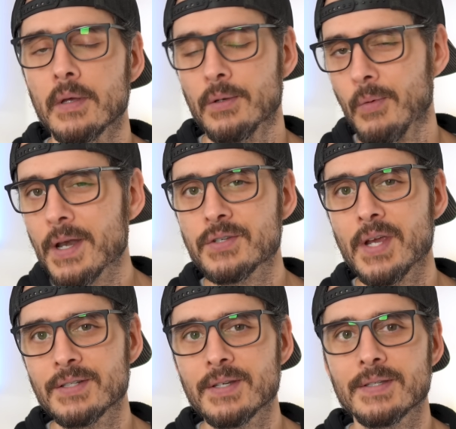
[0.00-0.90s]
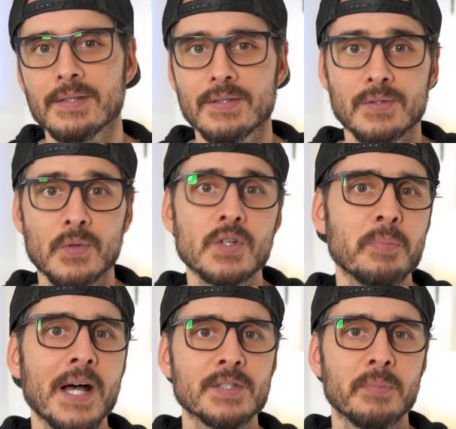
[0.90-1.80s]
You'll want to change this as soon as
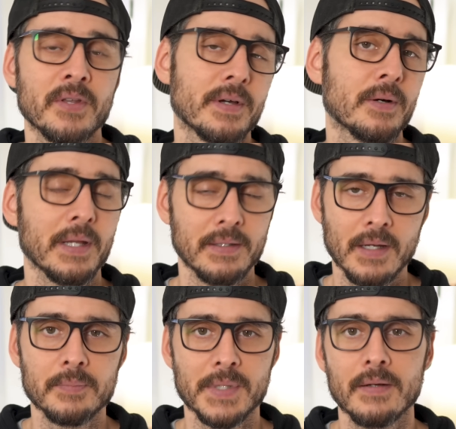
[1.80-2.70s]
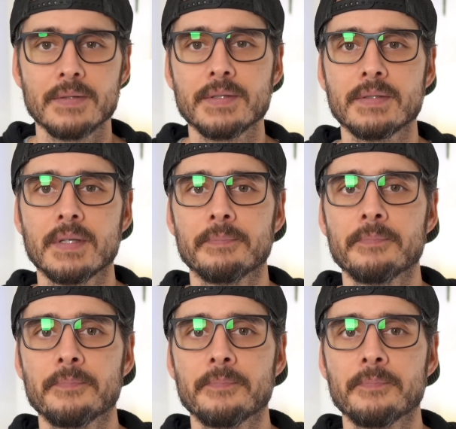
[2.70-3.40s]
possible though and update your system.